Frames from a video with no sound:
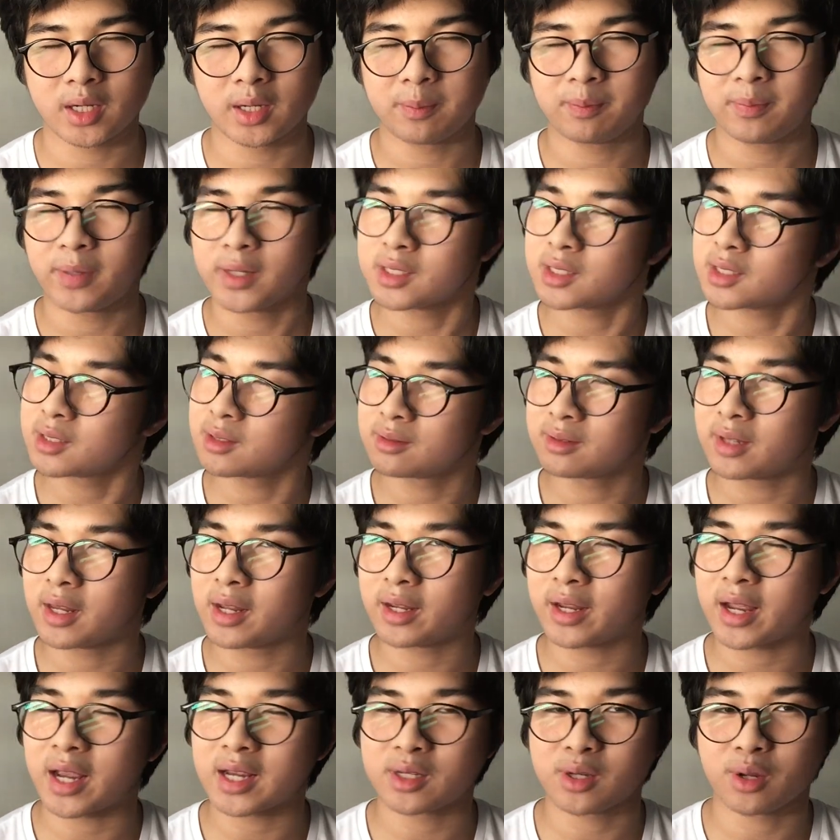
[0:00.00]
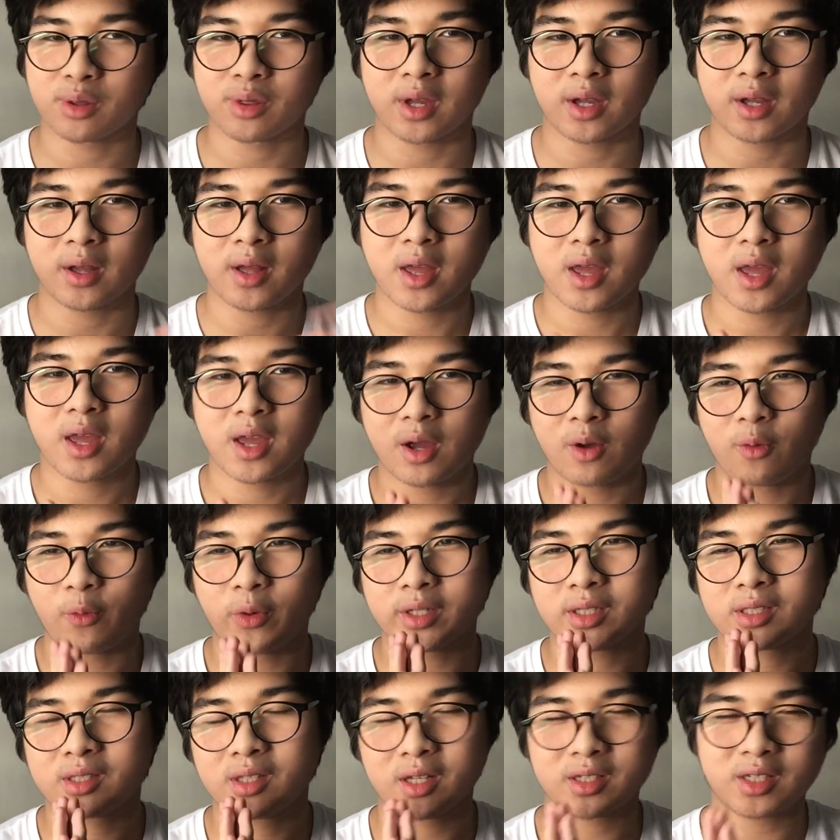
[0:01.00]
Plus Telecaster thing,
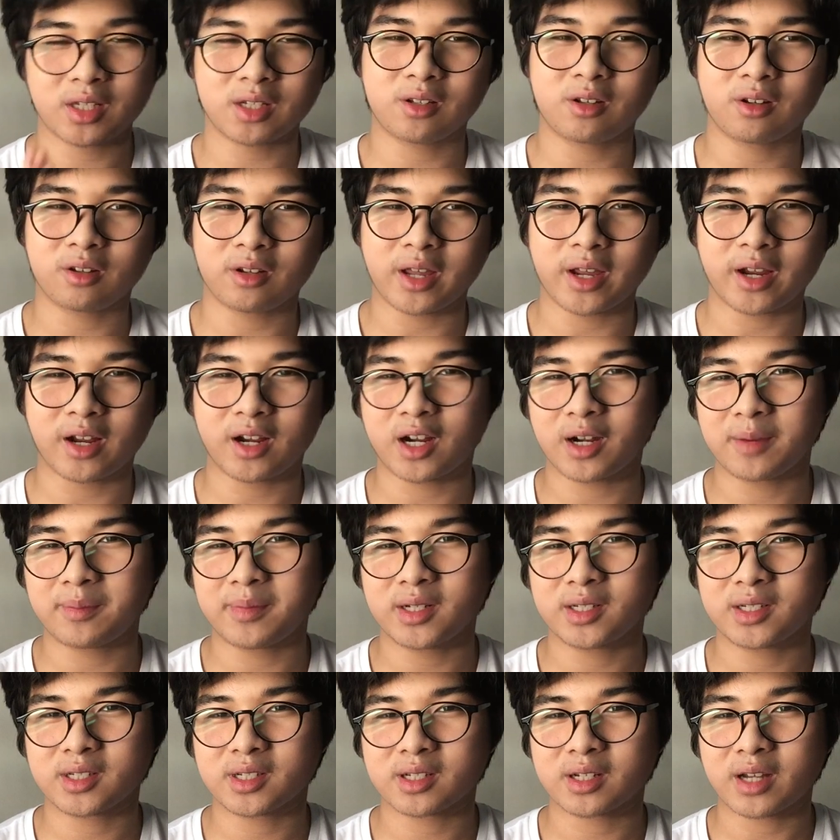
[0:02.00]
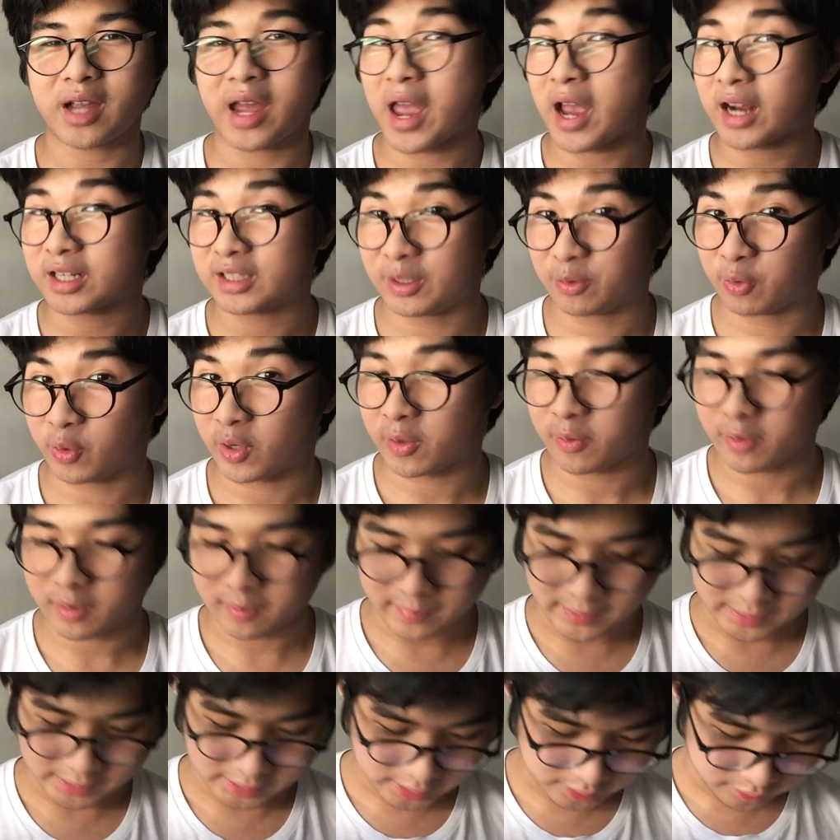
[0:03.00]
which doesn't look like garbage. I actually want one
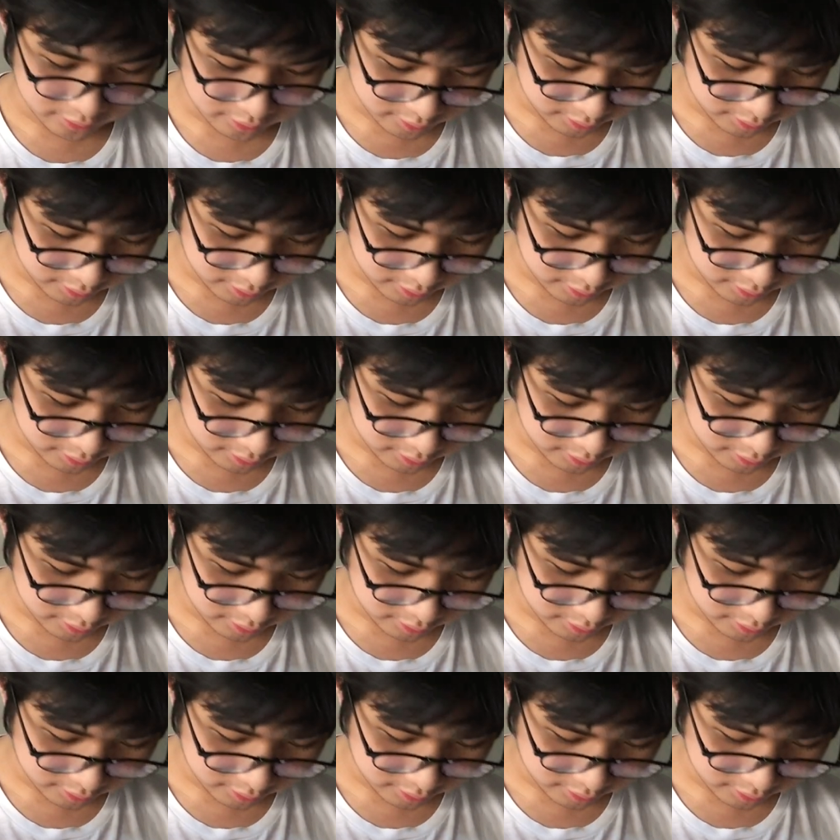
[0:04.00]
myself.